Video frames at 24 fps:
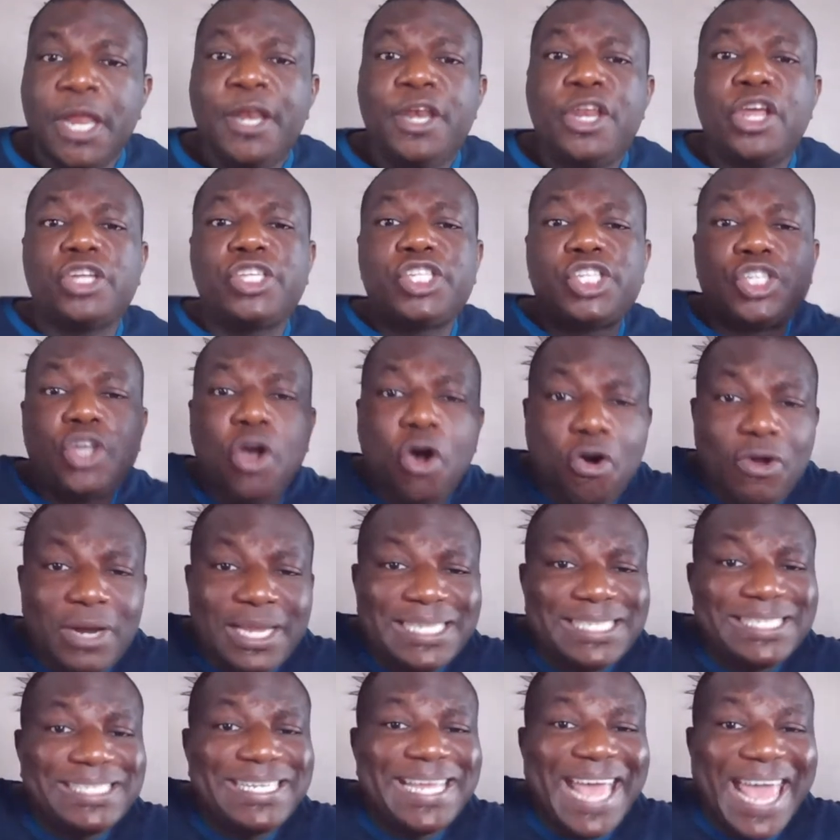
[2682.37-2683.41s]
The soul
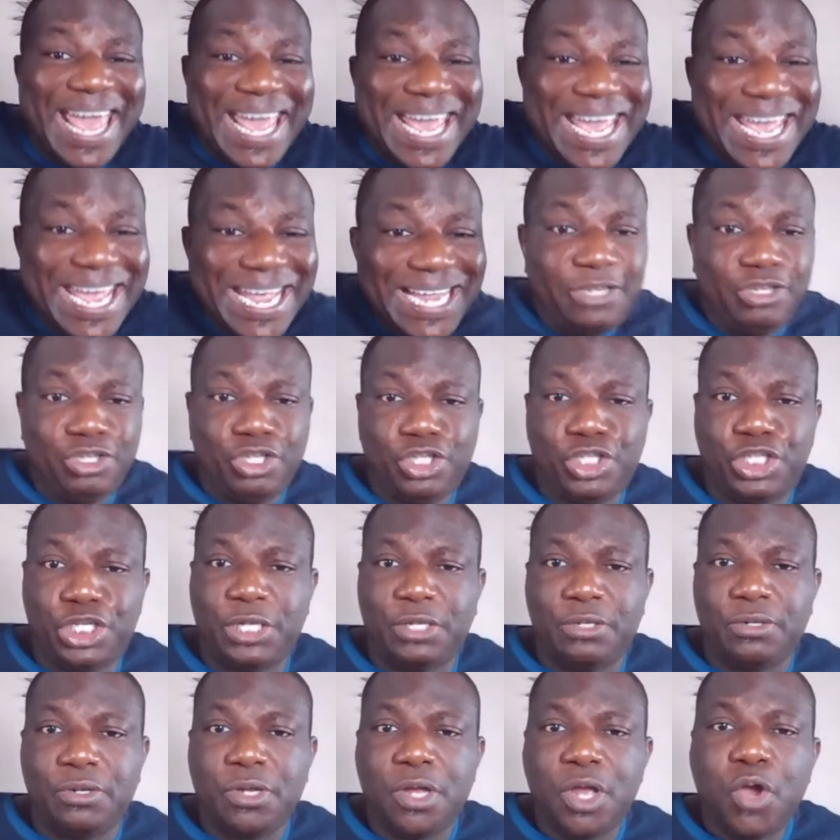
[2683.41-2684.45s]
is the
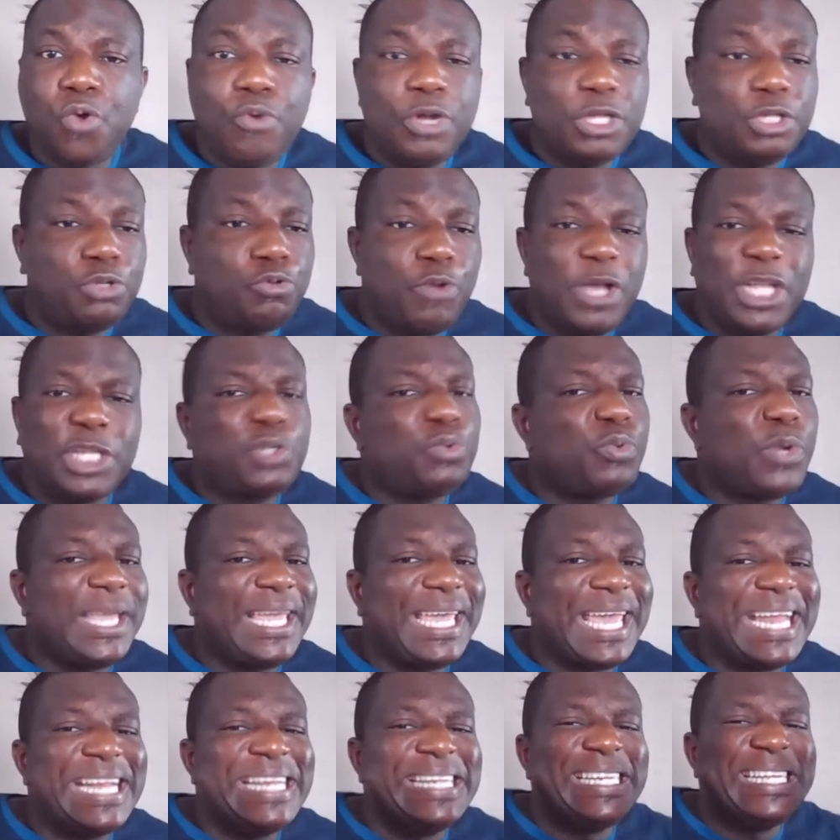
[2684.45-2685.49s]
engine with which we
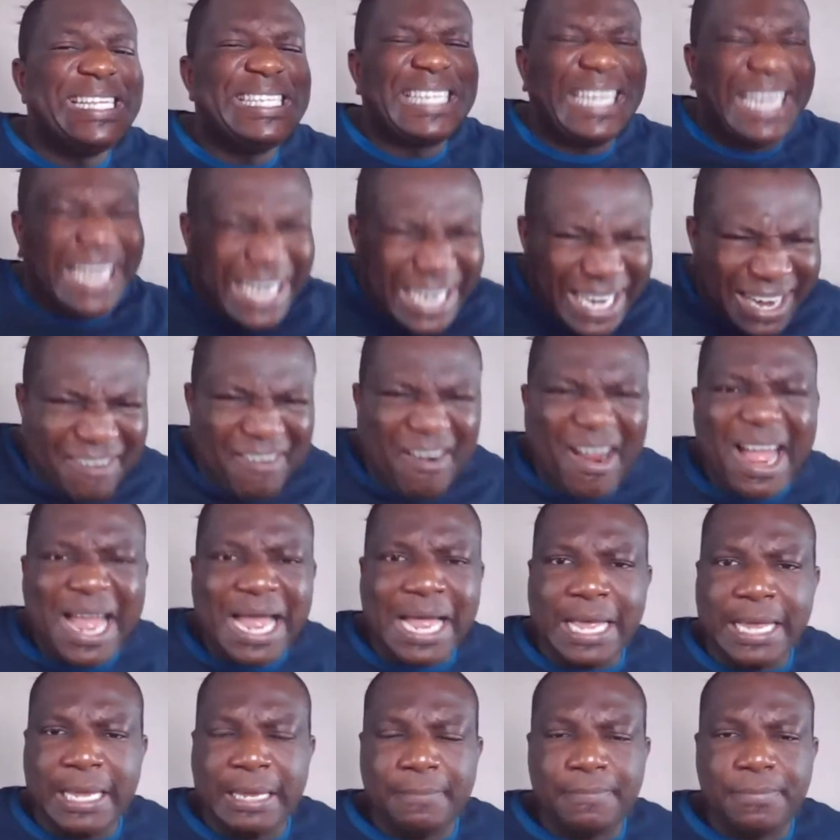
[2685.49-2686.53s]
can
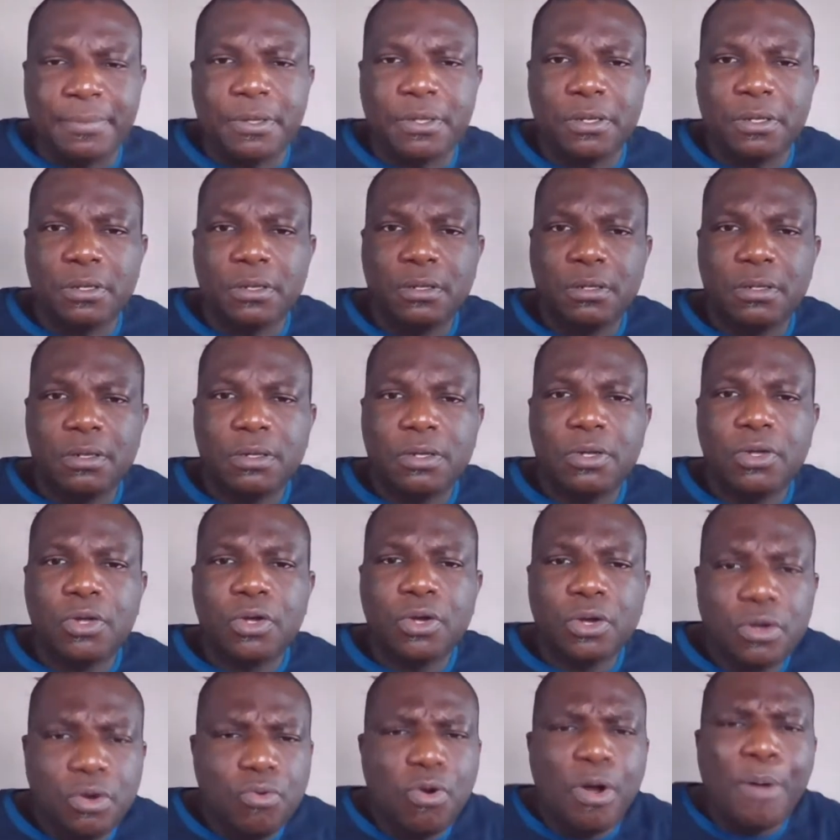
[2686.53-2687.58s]
describe
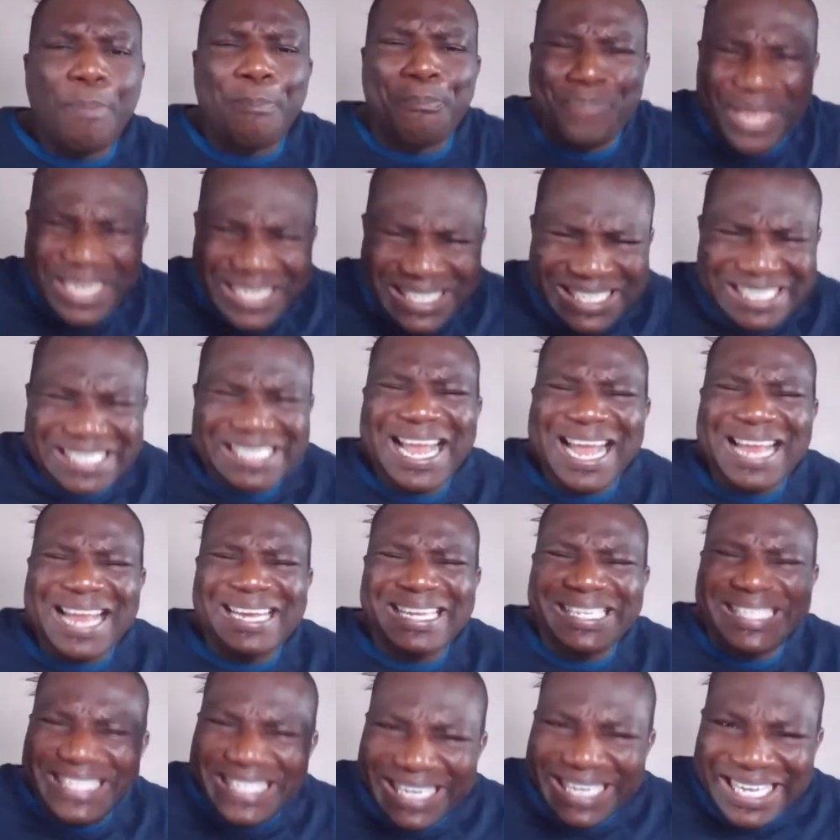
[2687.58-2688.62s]
who a
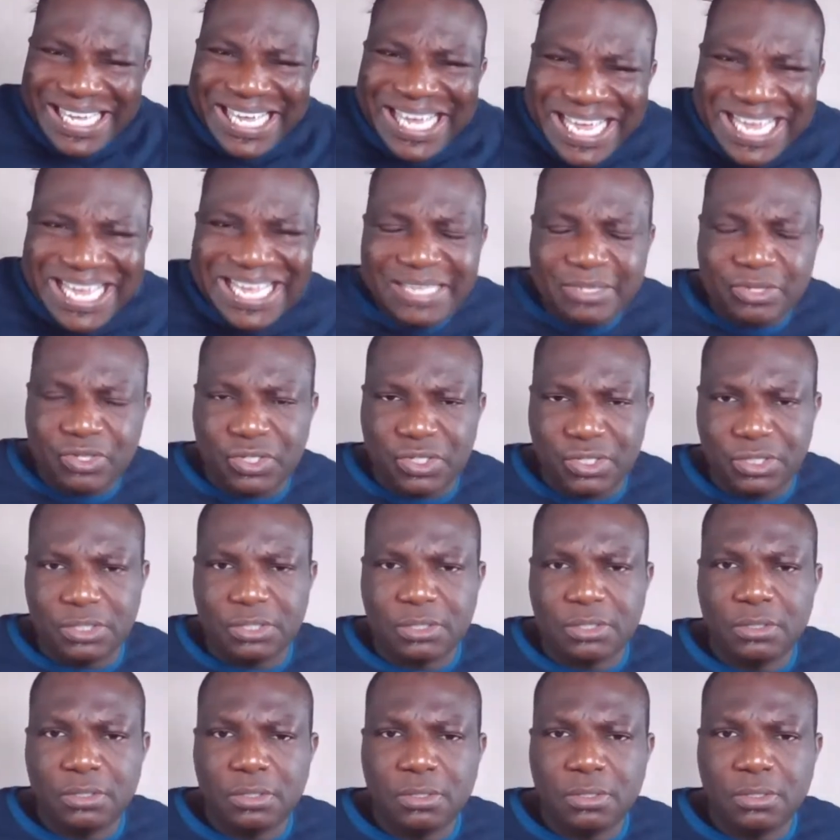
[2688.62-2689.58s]
personality is.